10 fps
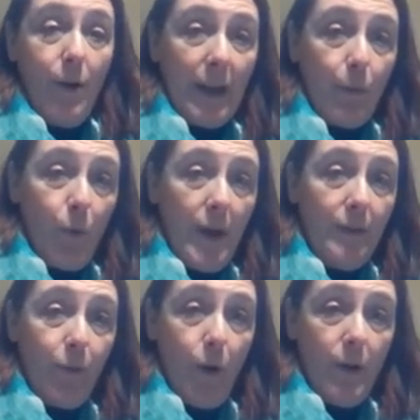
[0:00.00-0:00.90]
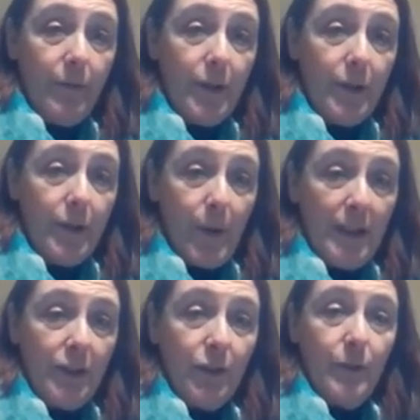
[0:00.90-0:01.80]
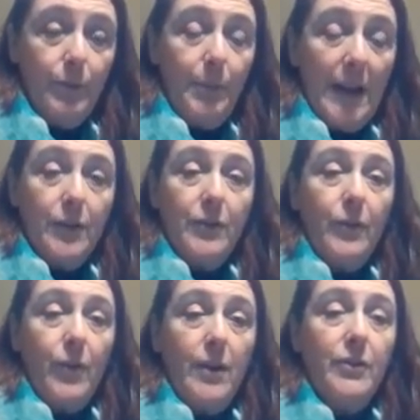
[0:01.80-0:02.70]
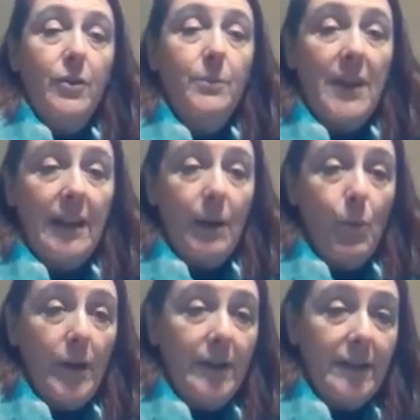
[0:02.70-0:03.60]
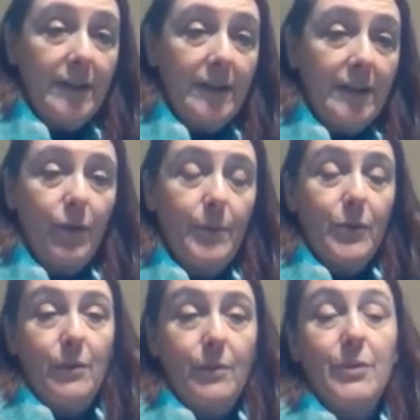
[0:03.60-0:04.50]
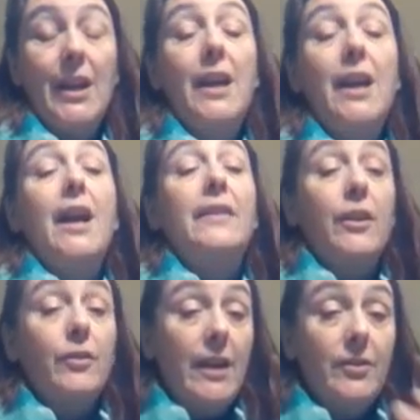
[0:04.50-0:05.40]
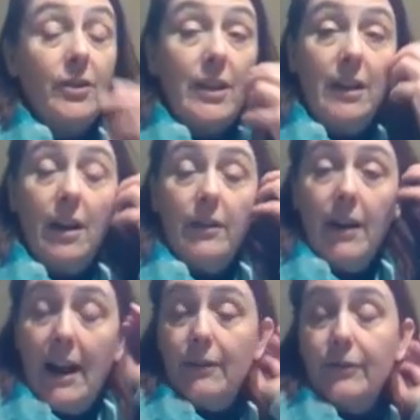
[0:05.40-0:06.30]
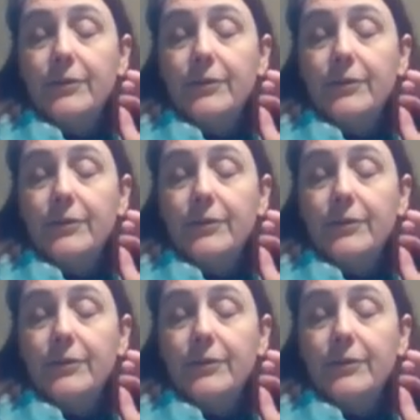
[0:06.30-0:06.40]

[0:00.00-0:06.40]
Get one of all of the 22 pairs of autosomes and get one of the sex chromosomes. The other eggs will get the other half.